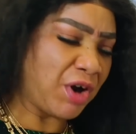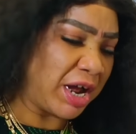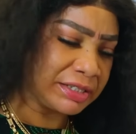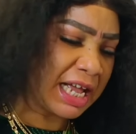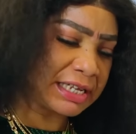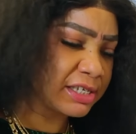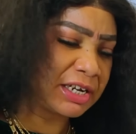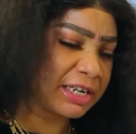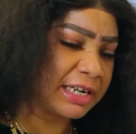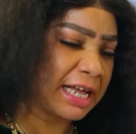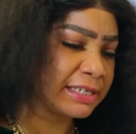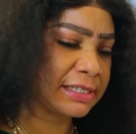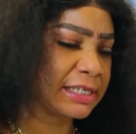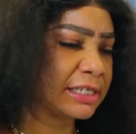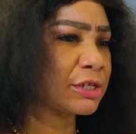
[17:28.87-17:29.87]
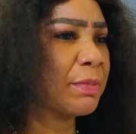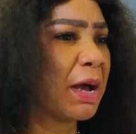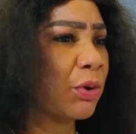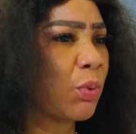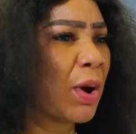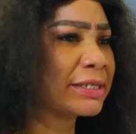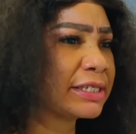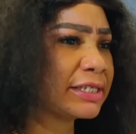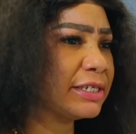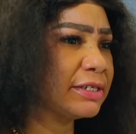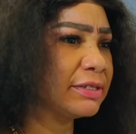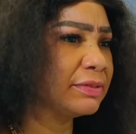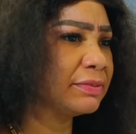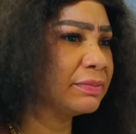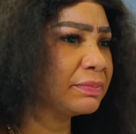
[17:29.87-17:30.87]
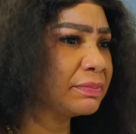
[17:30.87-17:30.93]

Frank, that's not an answer to my question.